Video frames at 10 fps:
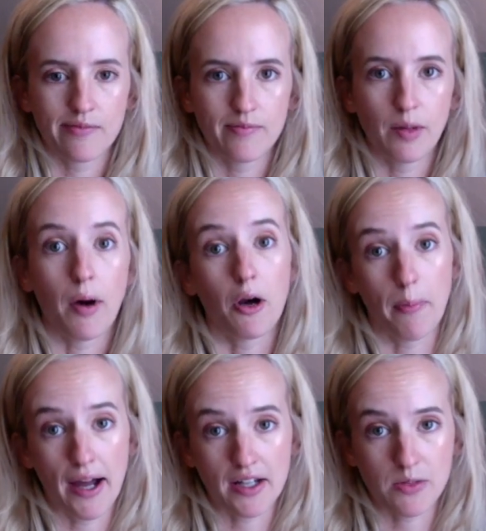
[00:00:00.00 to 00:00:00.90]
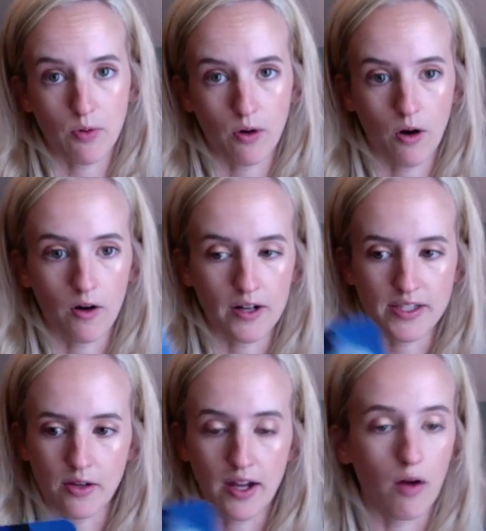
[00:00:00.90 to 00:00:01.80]
the bottle backs were already
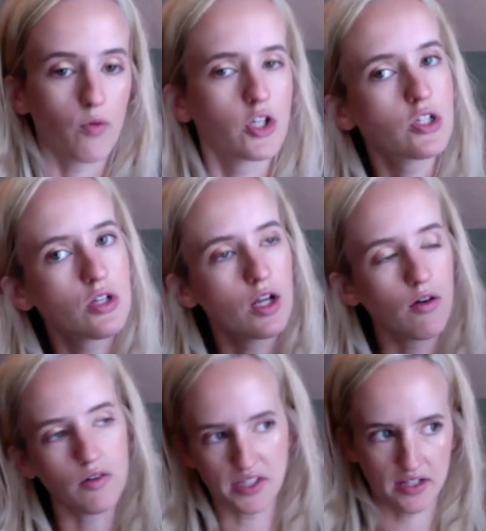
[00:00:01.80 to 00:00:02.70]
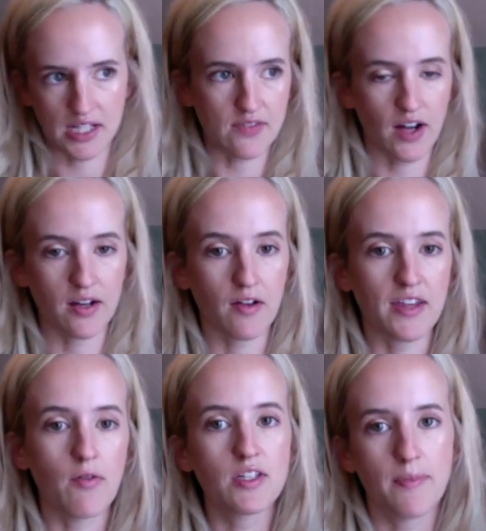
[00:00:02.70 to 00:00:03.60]
sold out, which, I was like, that's fine. Oh,
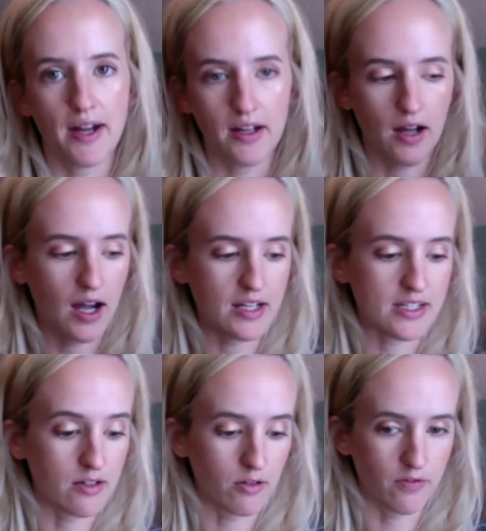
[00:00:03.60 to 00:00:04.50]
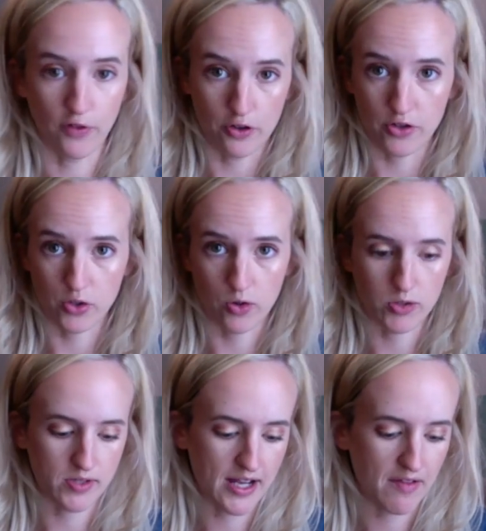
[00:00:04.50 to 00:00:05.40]
that was my ideal first
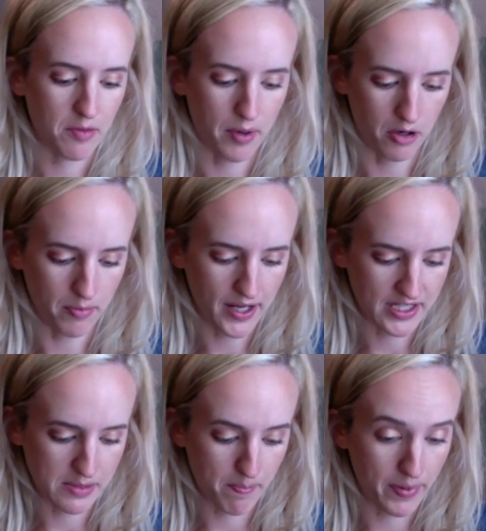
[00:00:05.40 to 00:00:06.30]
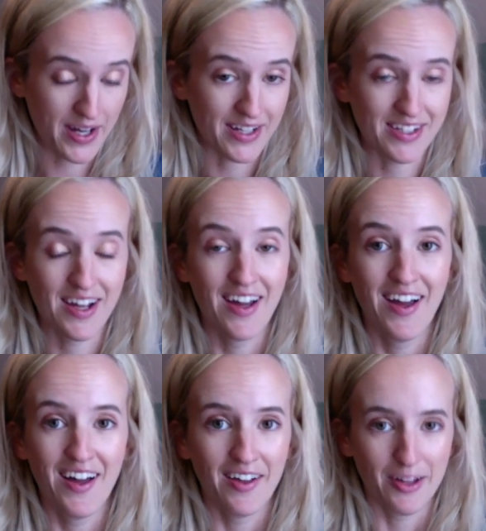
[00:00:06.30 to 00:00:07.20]
choice, was to have the bottle backs, but
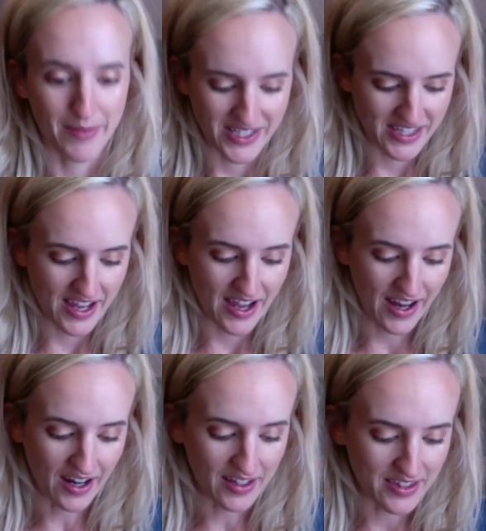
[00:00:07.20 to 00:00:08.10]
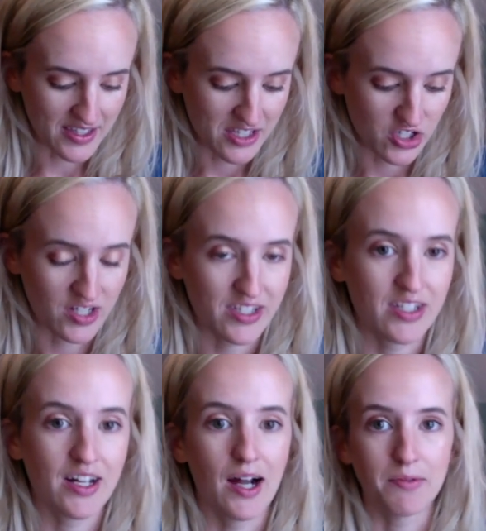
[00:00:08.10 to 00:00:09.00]
let me say, I got this just in
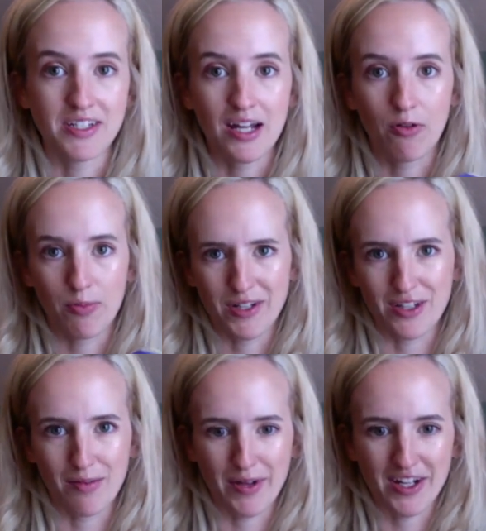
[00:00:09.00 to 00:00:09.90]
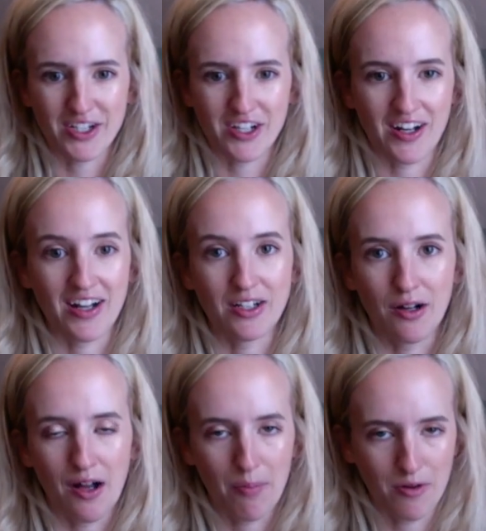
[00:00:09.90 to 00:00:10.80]
time to take with me to the beach, and I
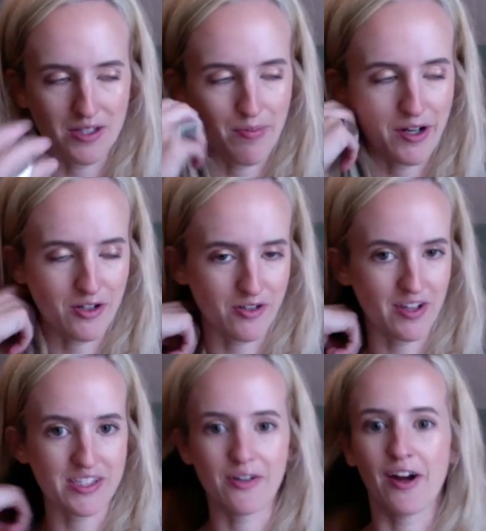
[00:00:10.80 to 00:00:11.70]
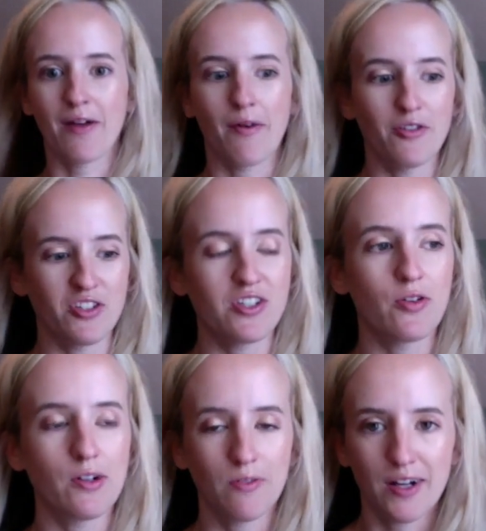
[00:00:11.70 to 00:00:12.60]
posted pictures on Instagram. I was just
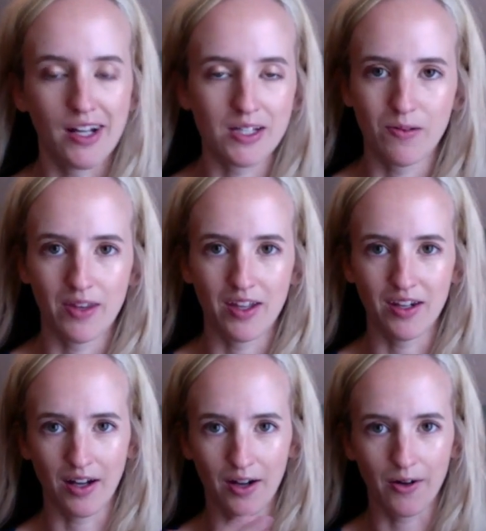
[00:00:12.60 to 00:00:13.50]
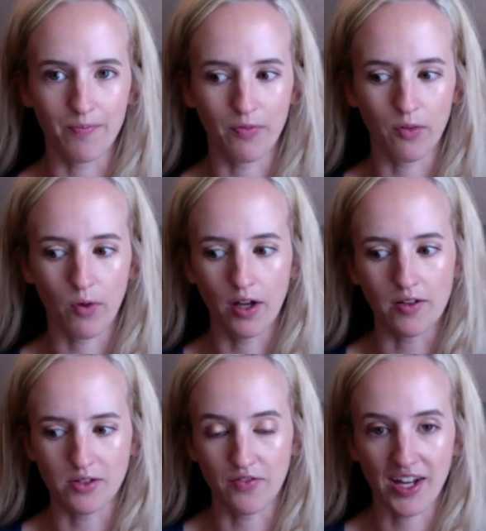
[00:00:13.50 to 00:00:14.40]
doing readings with it while I
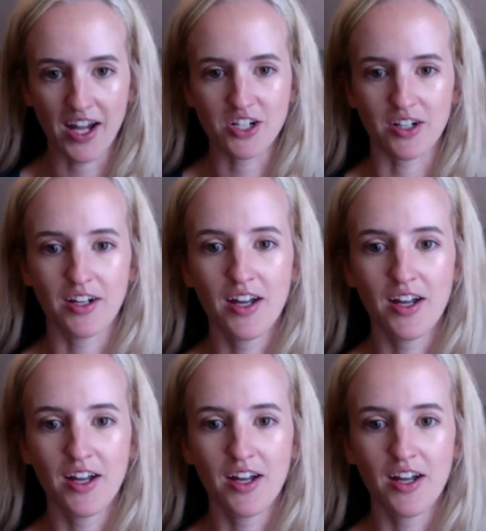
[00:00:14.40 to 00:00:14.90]
was on vacation,